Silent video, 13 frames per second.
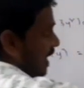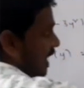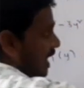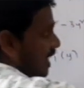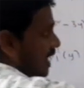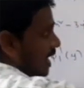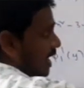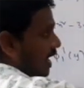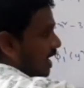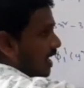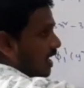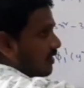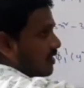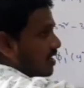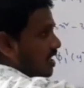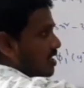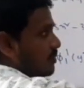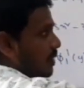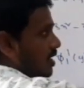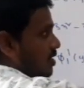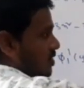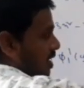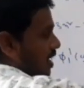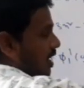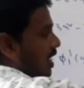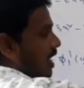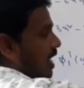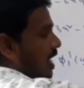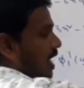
integrating with respect to,